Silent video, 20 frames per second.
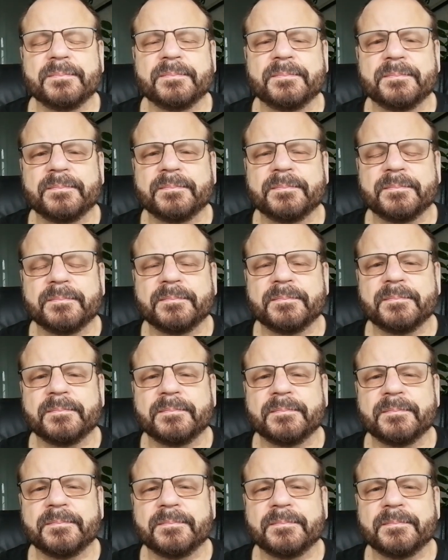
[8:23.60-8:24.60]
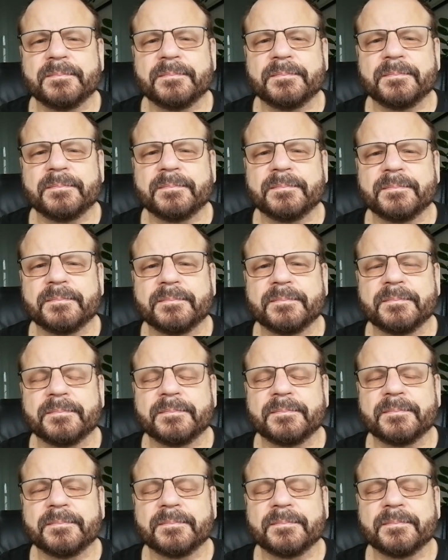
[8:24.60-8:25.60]

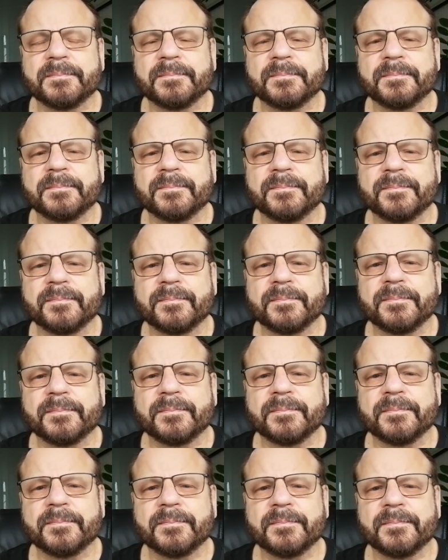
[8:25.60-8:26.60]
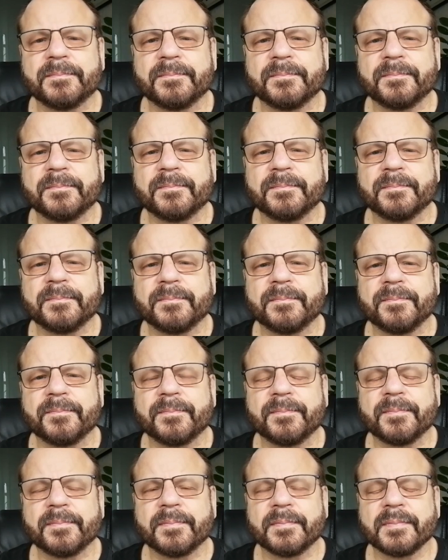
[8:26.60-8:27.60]

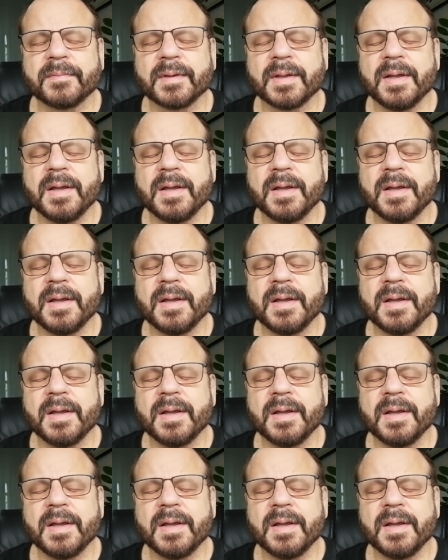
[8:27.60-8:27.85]
No one is speaking in this clip.